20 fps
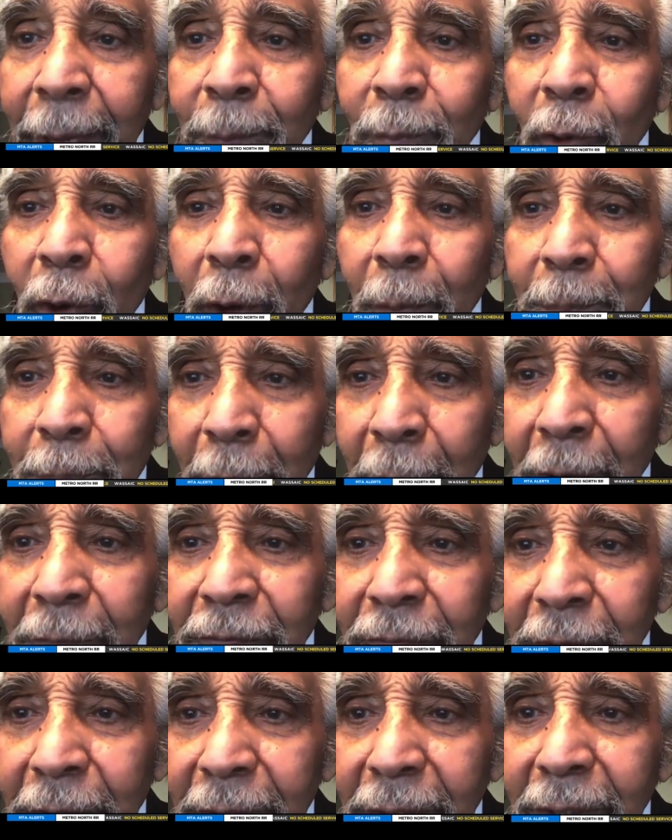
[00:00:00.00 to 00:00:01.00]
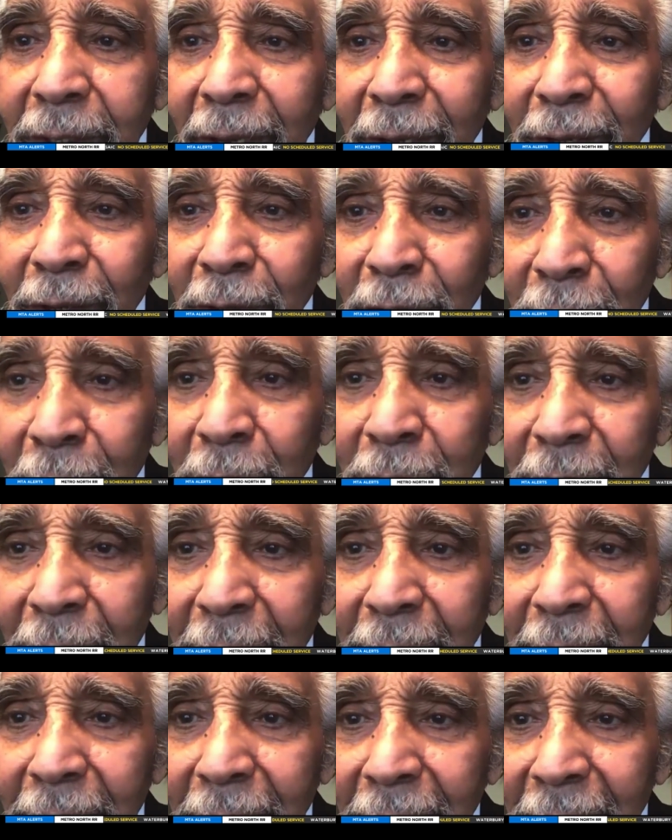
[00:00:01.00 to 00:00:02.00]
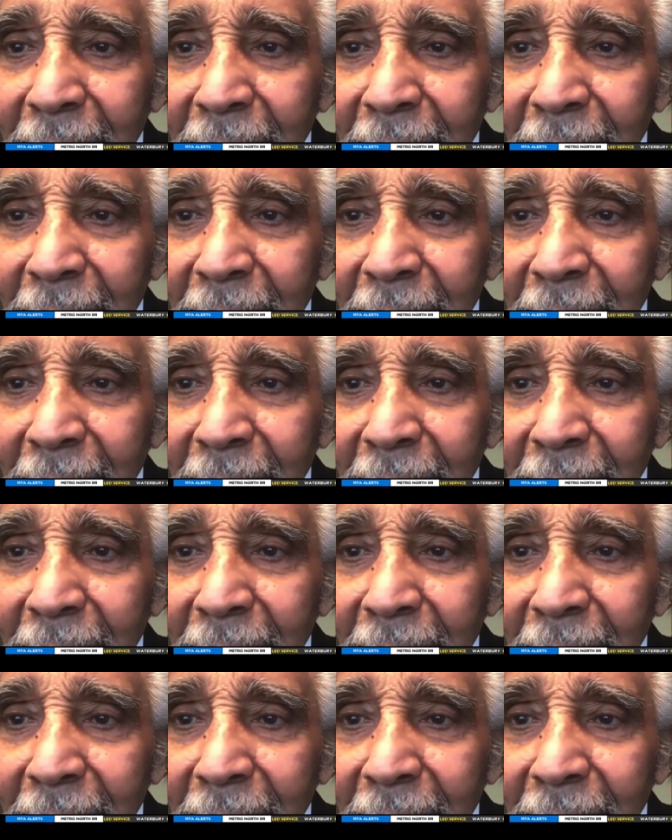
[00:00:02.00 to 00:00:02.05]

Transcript: more perfect union.